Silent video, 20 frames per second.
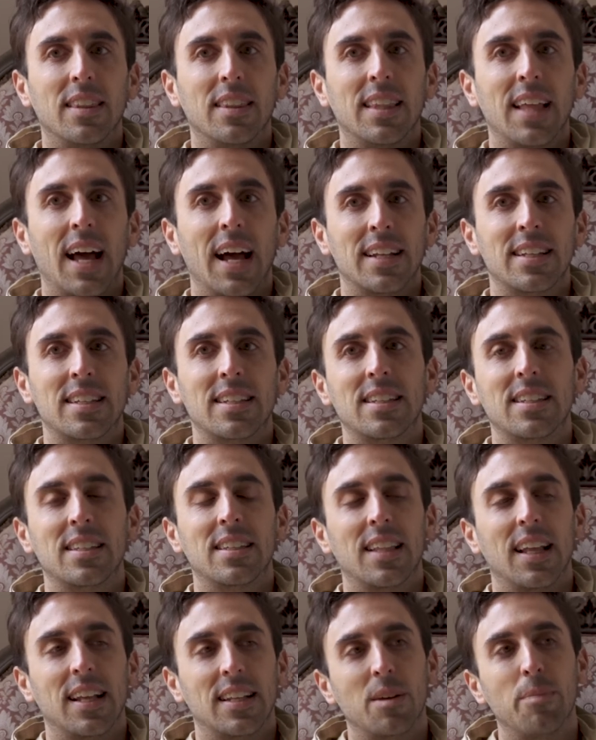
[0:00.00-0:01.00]
that's
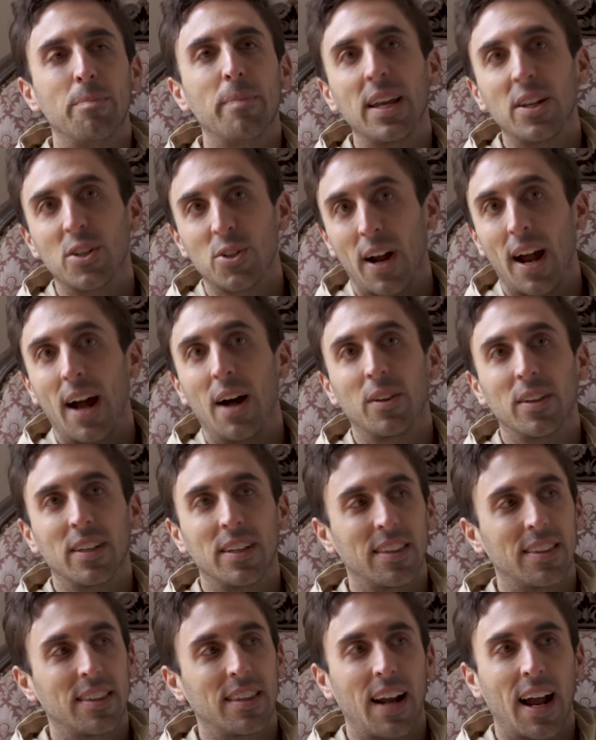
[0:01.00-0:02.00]
that's a major
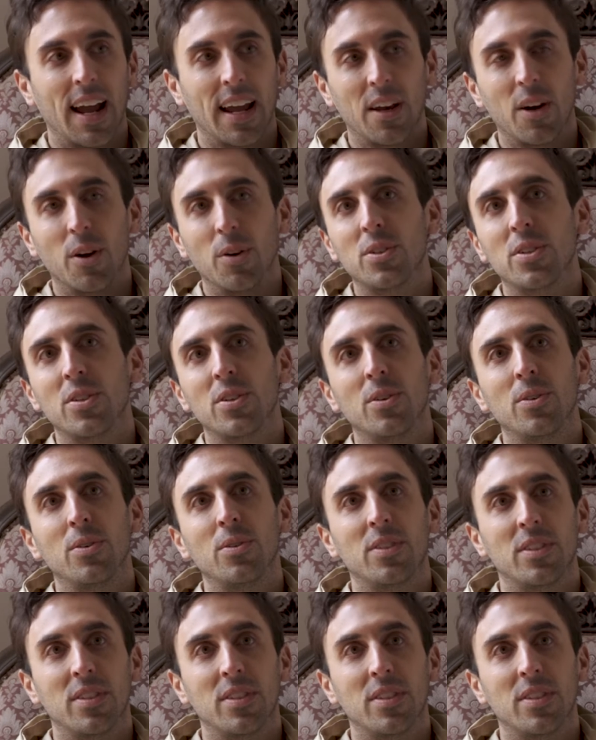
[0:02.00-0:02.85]
outlet that I go to